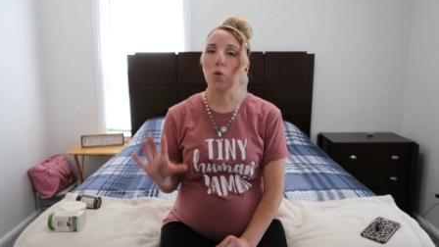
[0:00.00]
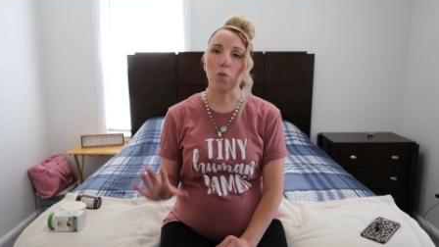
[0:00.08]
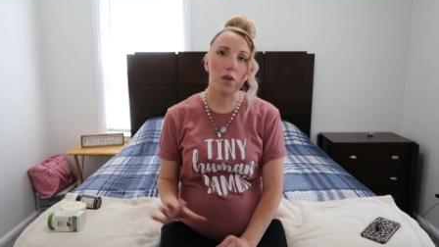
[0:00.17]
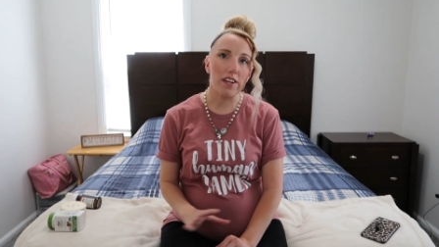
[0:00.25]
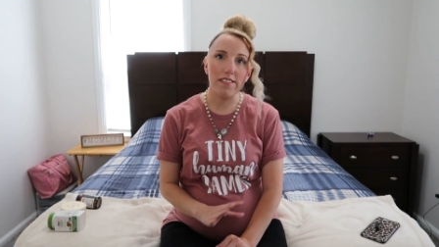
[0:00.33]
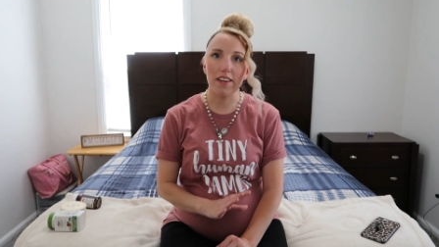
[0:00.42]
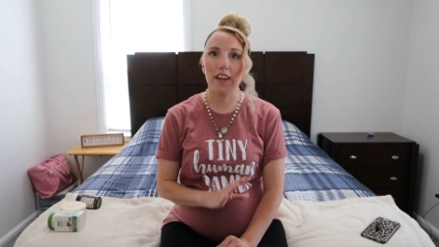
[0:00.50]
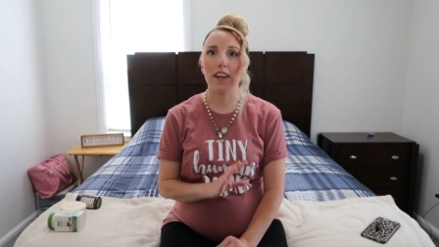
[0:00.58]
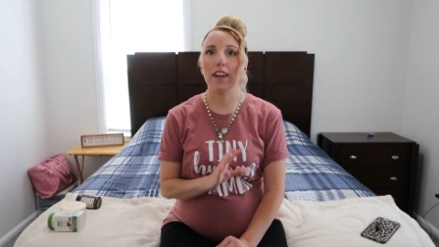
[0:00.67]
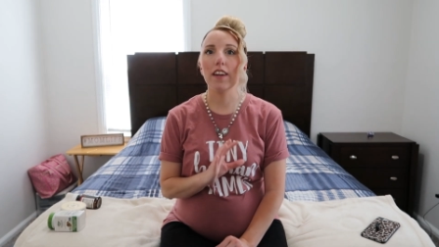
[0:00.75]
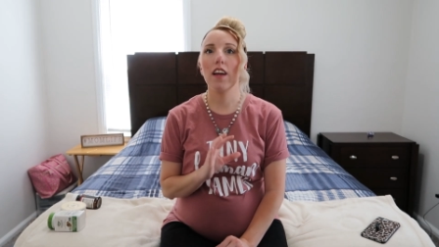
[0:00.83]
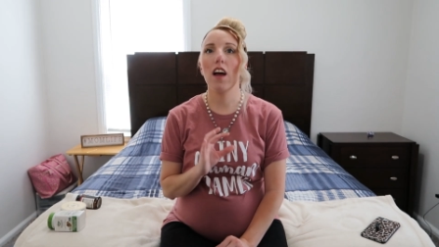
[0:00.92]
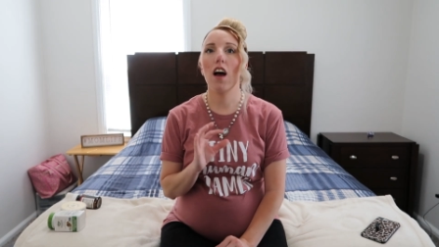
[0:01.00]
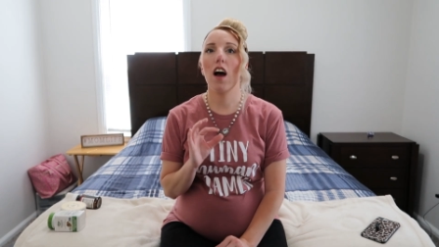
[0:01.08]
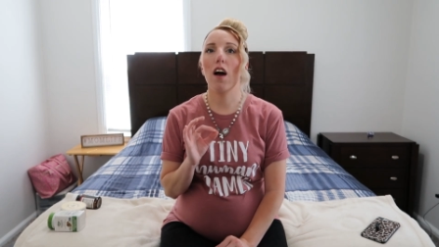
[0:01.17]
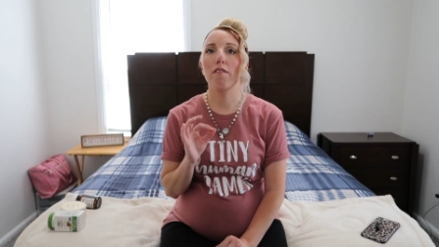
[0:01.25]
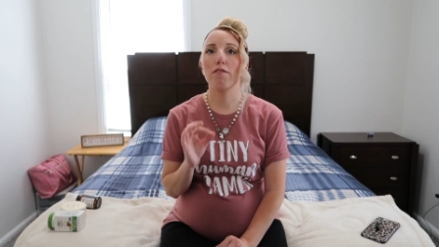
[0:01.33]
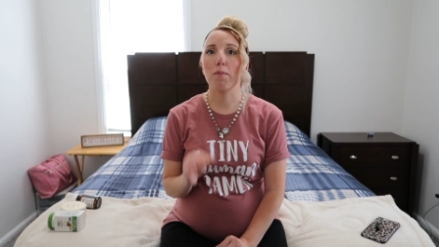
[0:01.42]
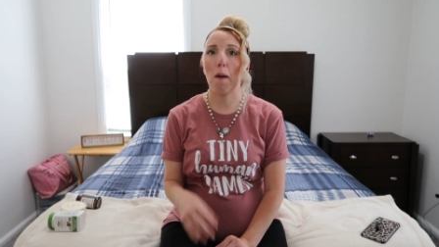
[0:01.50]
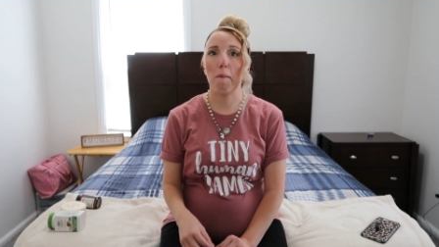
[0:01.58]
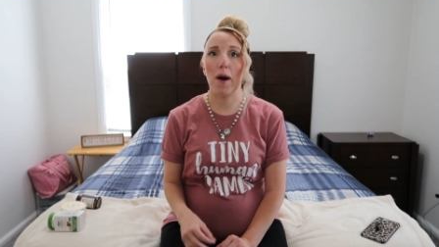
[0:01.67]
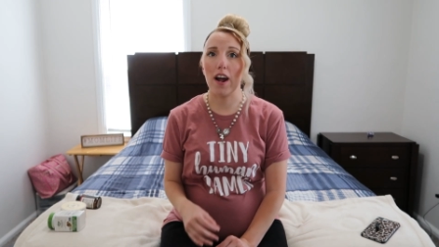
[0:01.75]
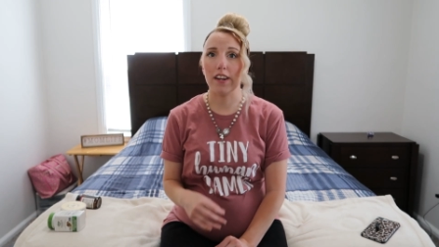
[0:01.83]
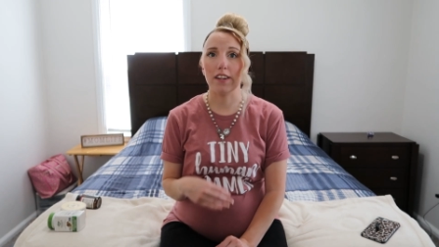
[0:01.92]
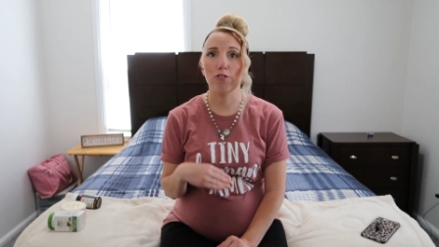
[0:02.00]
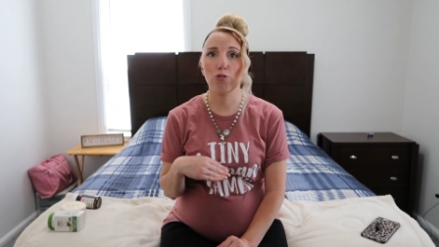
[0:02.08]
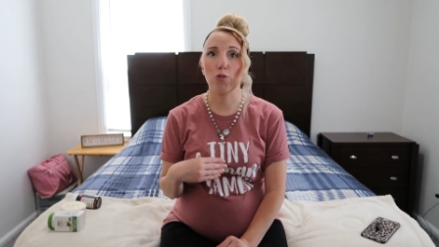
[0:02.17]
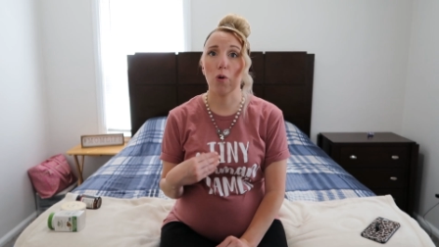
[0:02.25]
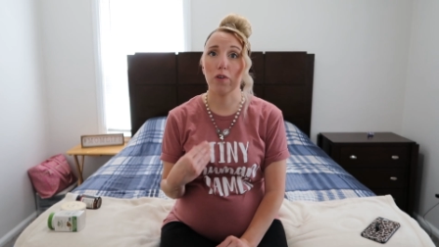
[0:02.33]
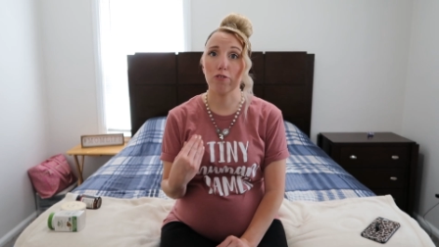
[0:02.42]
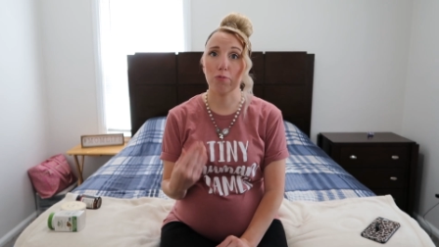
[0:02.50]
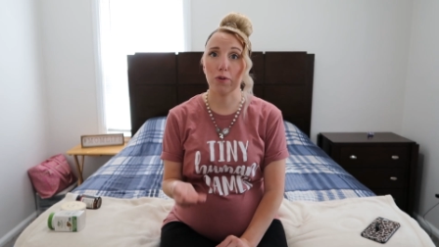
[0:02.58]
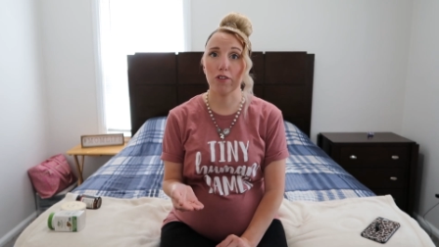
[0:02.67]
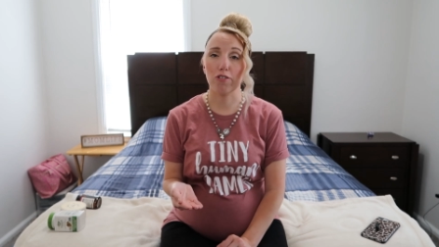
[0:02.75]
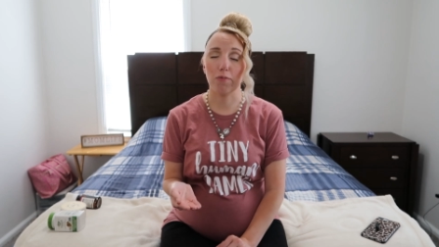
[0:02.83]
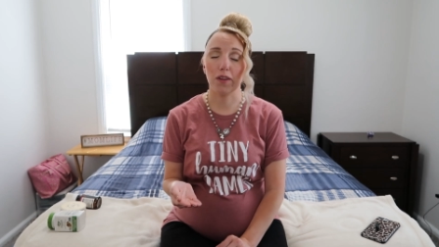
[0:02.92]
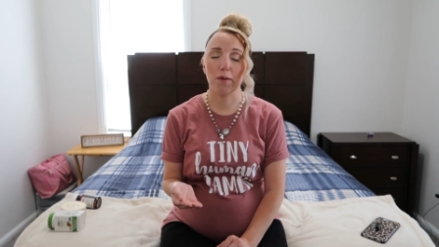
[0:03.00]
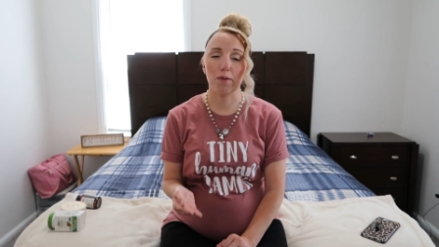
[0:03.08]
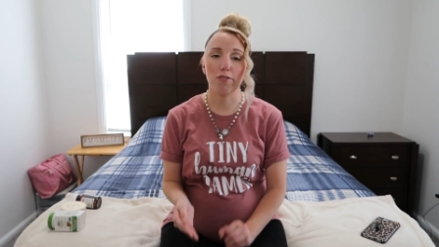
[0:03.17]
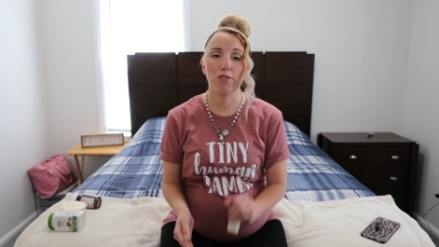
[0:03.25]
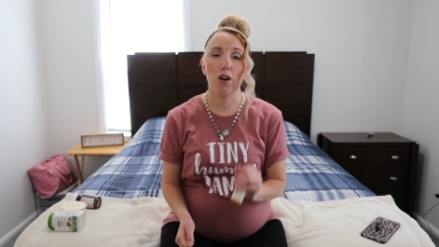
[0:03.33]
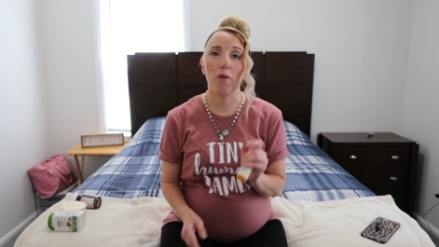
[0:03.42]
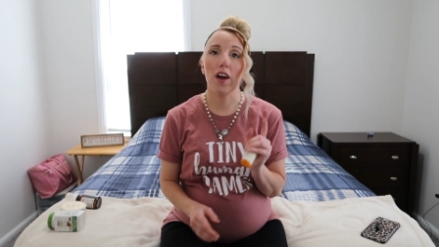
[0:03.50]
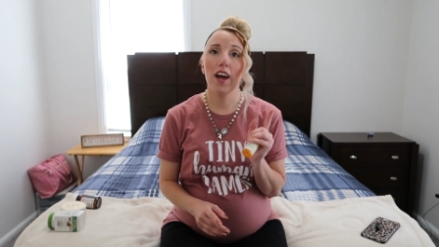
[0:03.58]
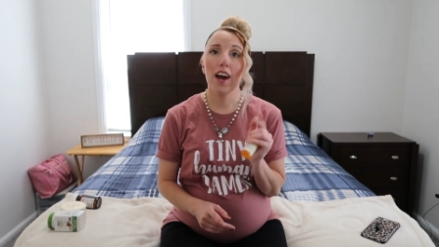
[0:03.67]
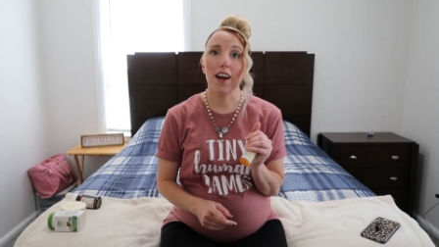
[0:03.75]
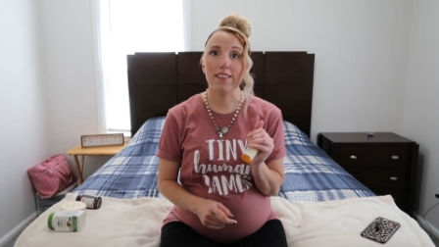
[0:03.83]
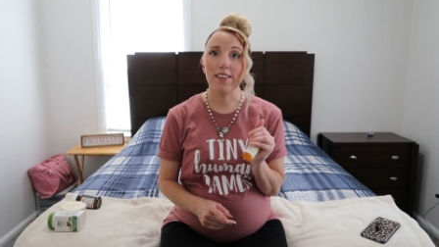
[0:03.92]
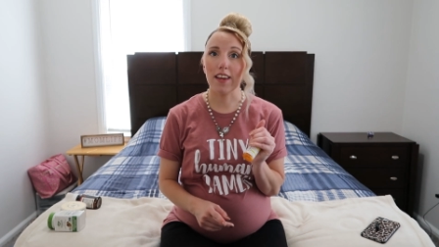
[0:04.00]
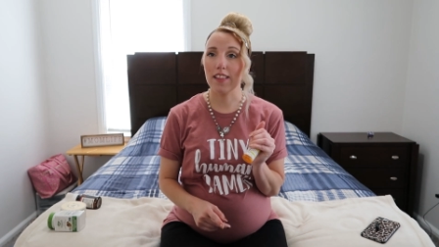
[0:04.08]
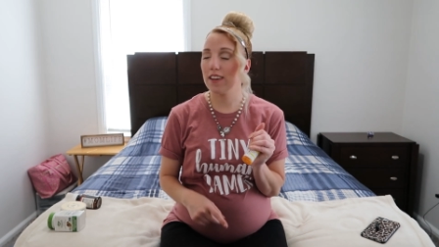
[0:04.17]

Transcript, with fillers: reason um, for my body to go into preterm labor. So I take